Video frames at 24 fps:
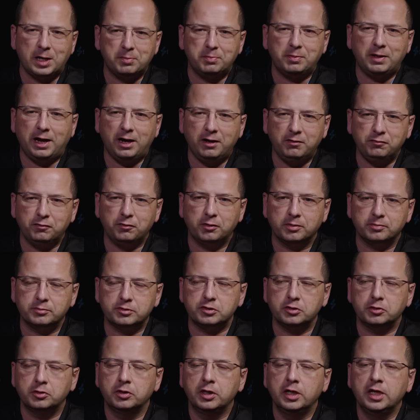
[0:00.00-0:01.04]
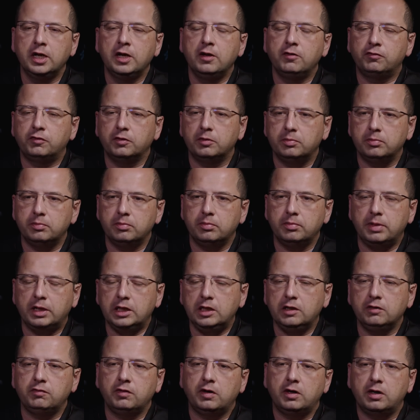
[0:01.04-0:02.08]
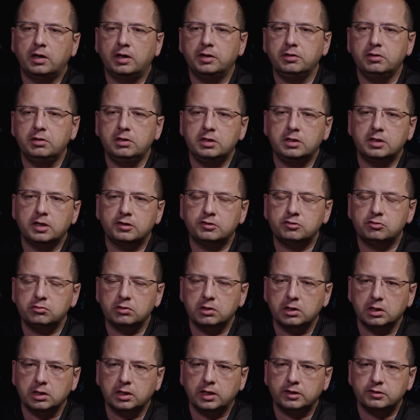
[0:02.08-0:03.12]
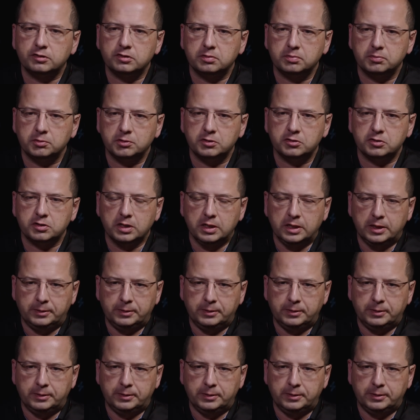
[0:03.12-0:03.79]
platform. So for many of our other industrial customers,